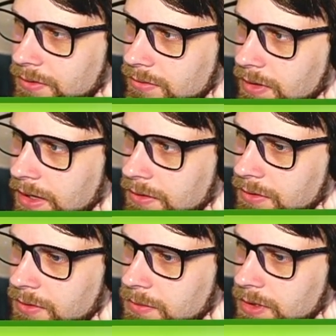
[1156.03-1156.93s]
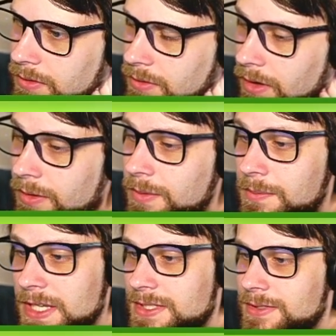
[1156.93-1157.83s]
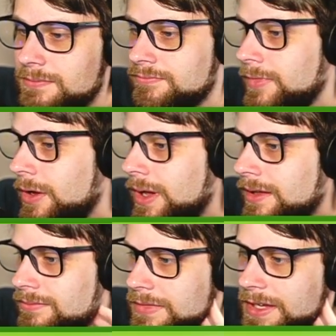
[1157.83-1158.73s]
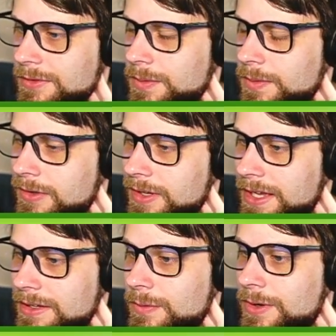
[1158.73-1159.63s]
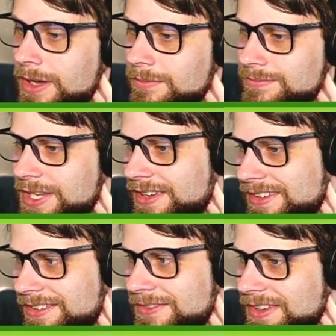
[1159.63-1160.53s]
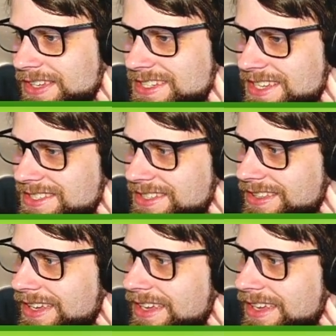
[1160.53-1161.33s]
Houndoom here. Oh, we missed. Okay, I guess we won't. And it woke up. Fantastic.